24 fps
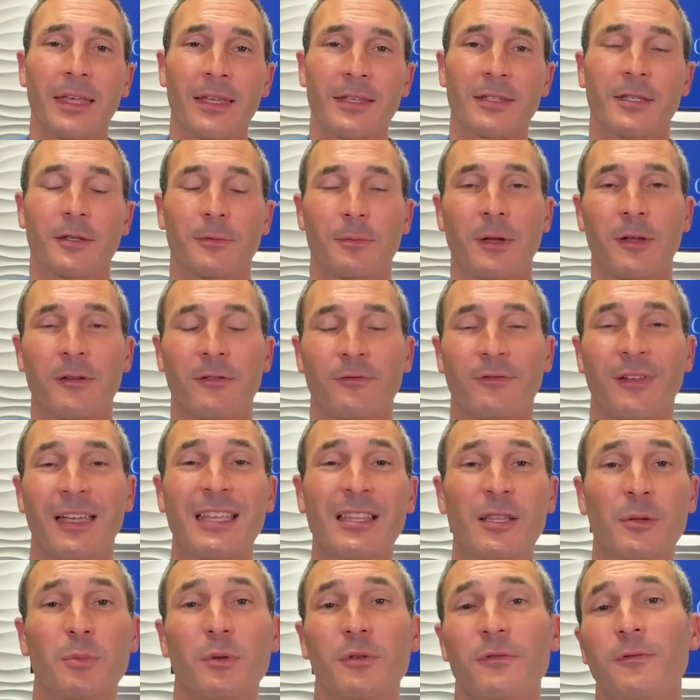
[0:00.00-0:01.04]
It's
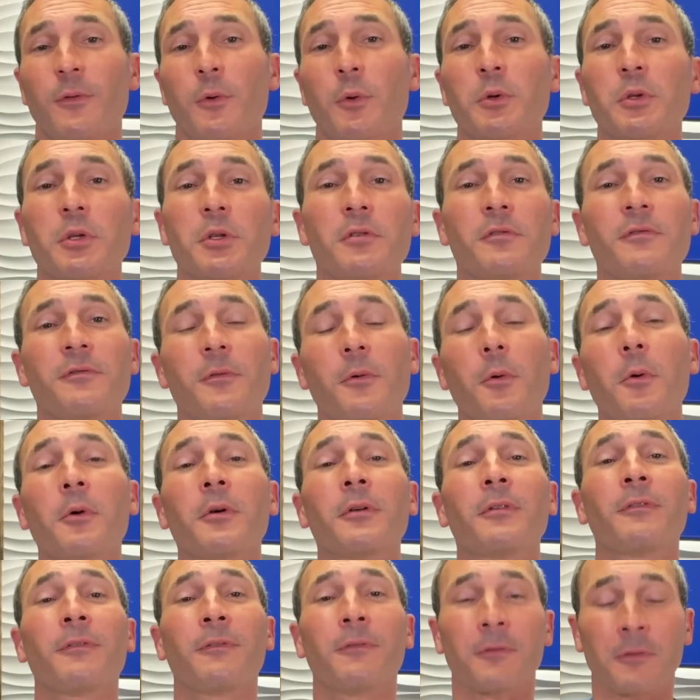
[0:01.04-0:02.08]
available for you
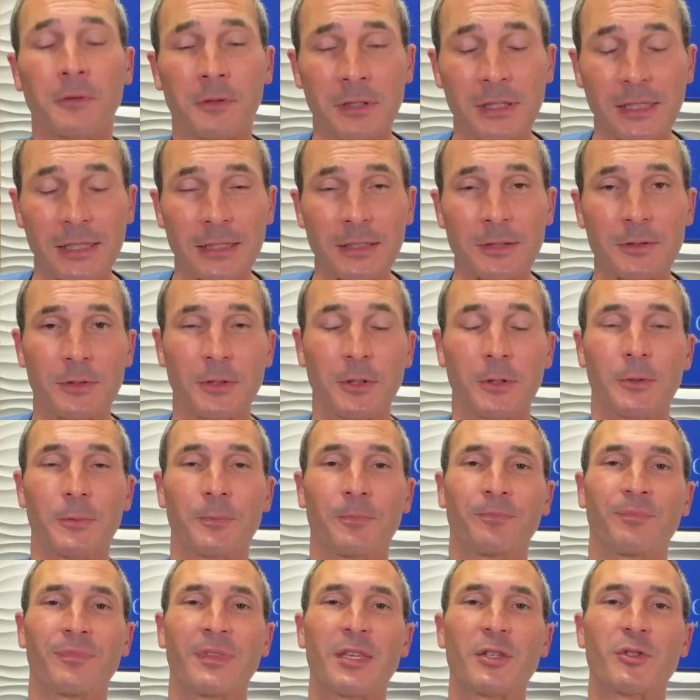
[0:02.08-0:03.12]
for free. So
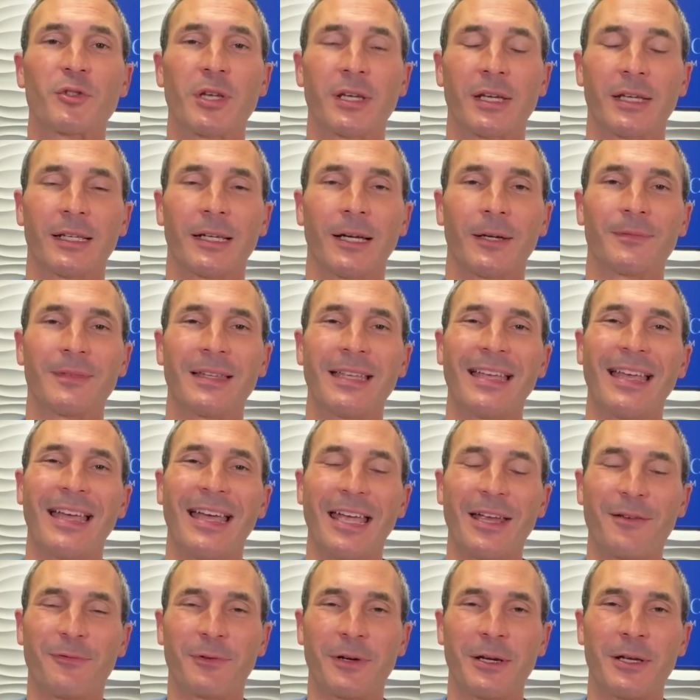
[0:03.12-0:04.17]
check it out.
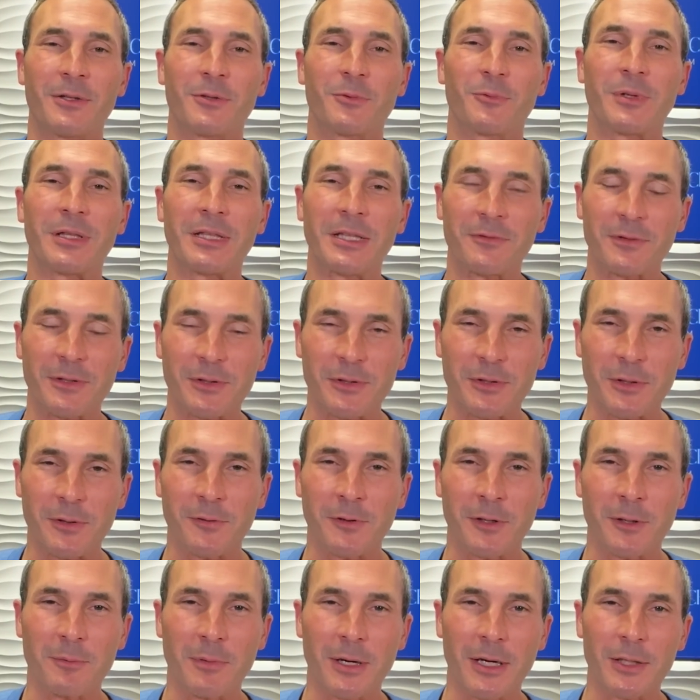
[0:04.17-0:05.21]
Hey, friends, we love you so
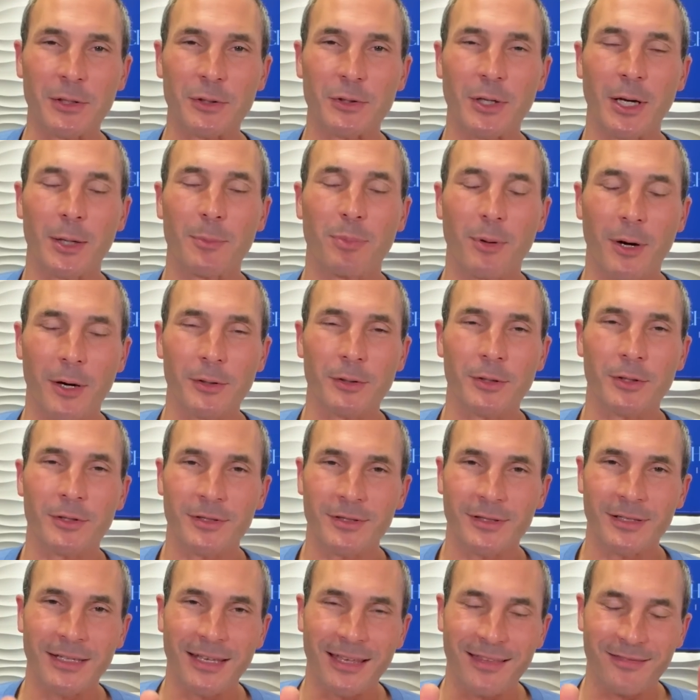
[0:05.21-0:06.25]
very much. Our partners,
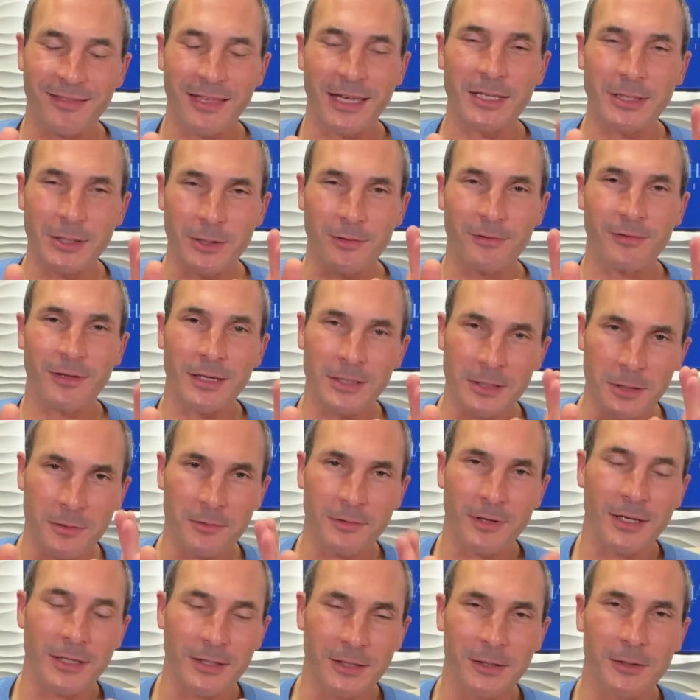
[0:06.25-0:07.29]
thank you, thank you,
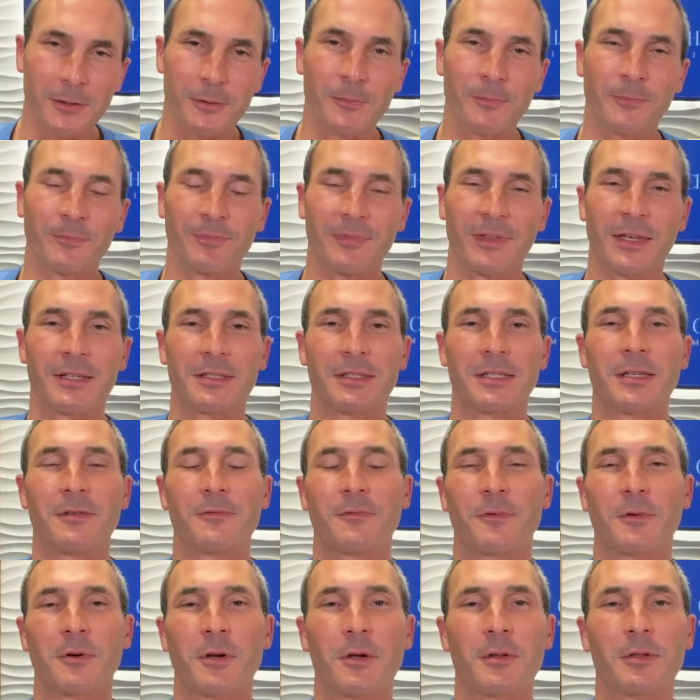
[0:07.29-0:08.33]
thank you again
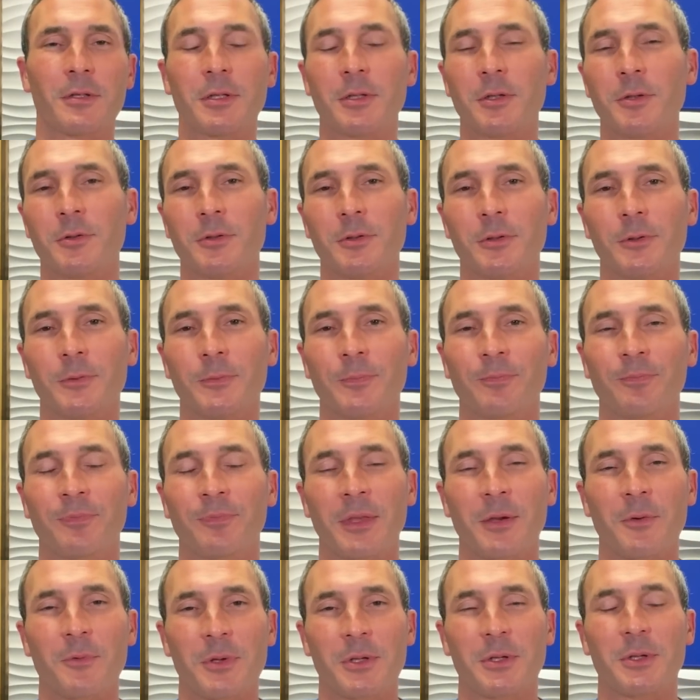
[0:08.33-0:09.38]
for all that you do.
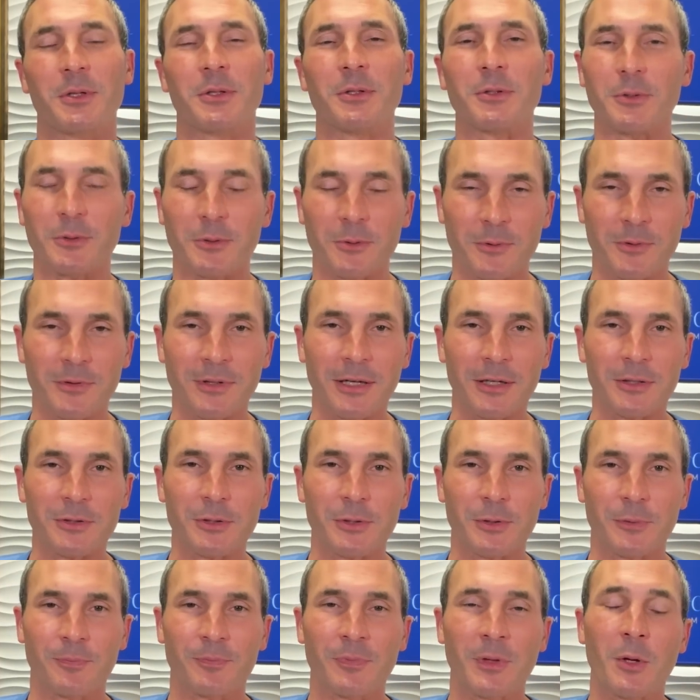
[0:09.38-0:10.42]
We couldn't do it without
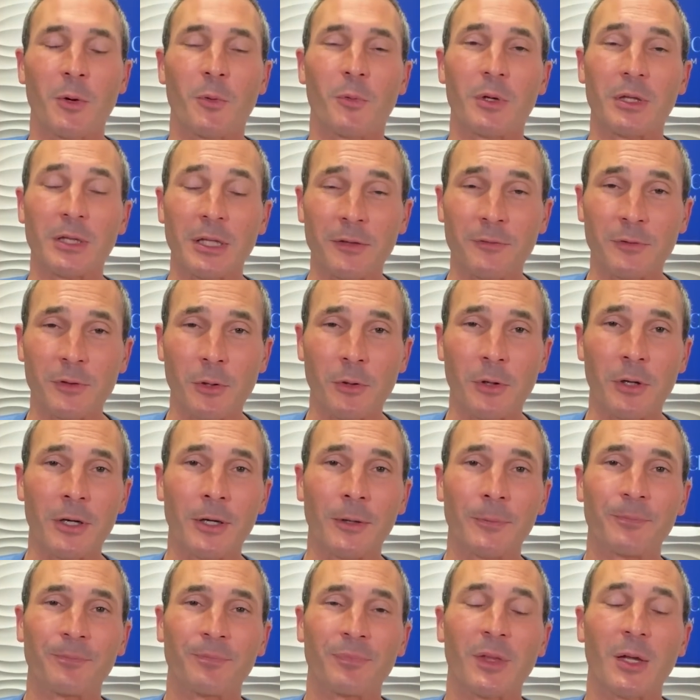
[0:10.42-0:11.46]
you. We love you
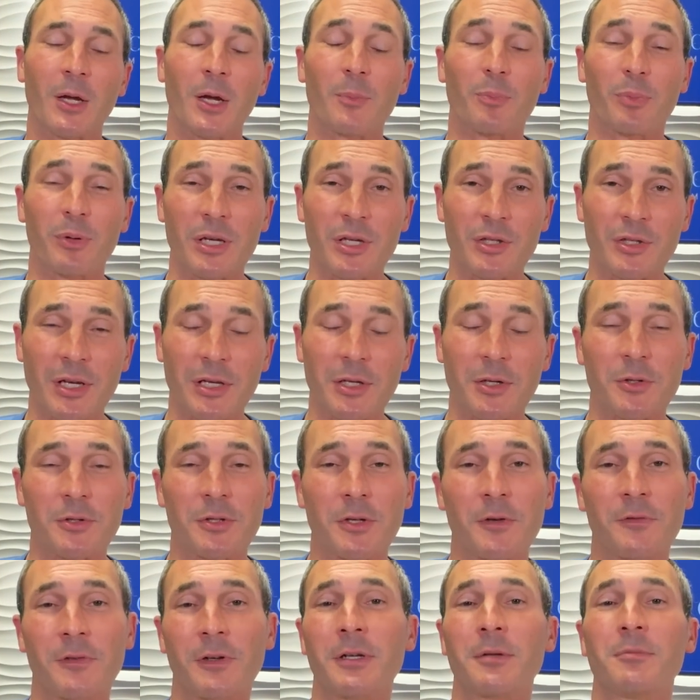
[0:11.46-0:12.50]
all. Appreciate you
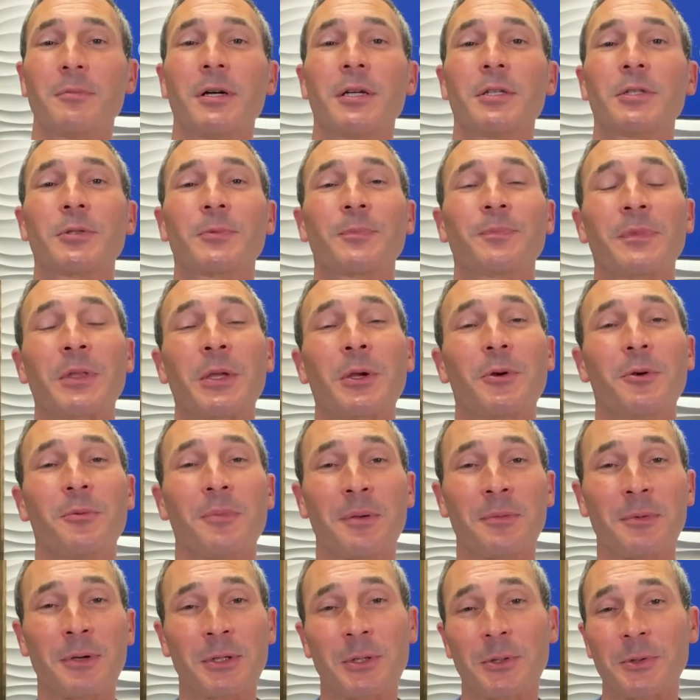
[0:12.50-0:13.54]
so very much.
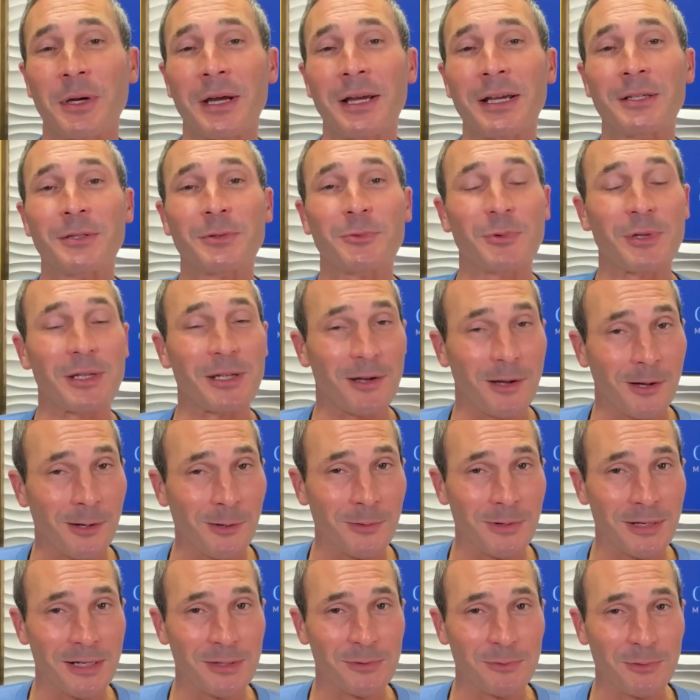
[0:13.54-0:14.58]
Remember, in Christ, we
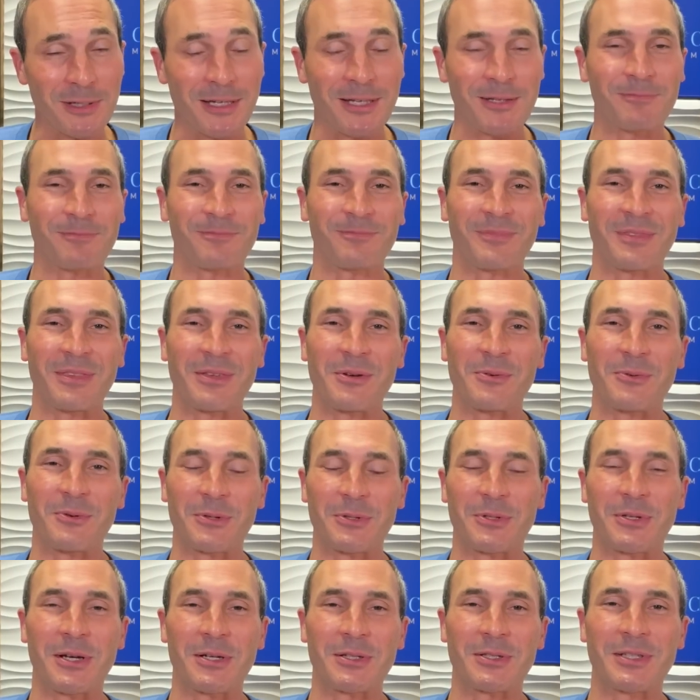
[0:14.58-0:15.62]
always win. We'll
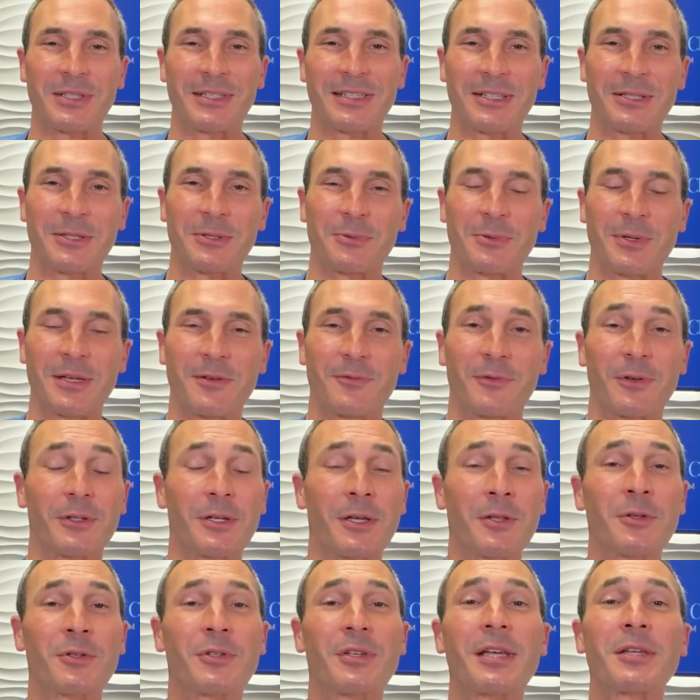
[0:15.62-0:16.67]
talk to you next week for
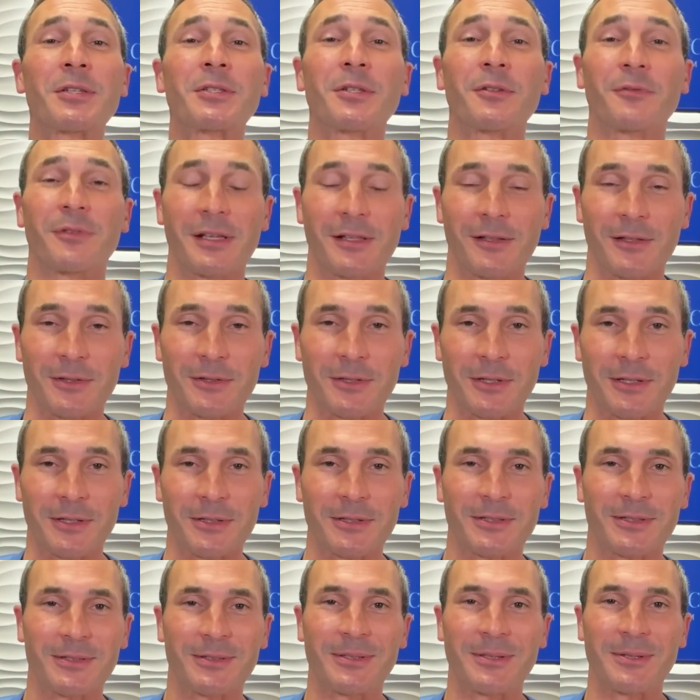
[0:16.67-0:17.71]
another session of Healing
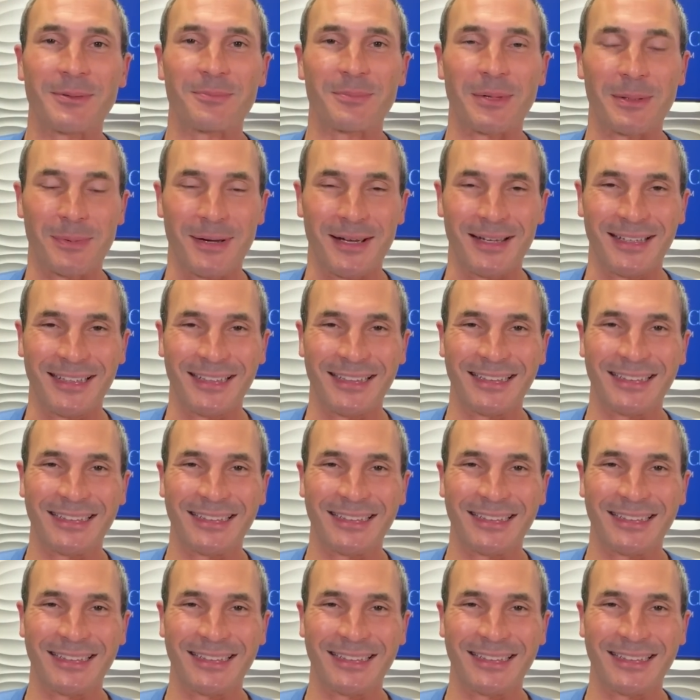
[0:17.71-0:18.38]
Talks. Bye bye.